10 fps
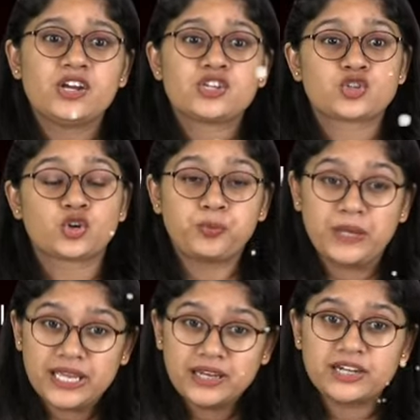
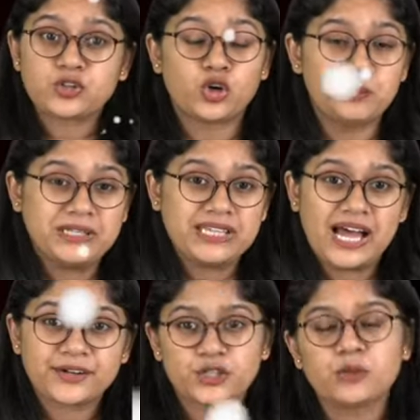Sukhbir, it could be
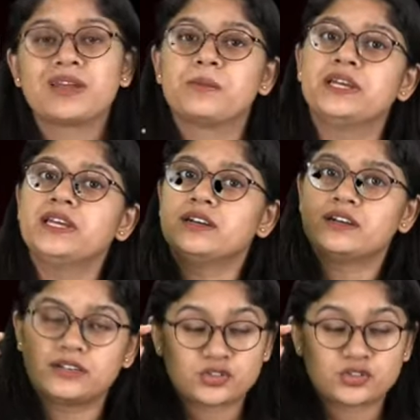that, you know, maybe,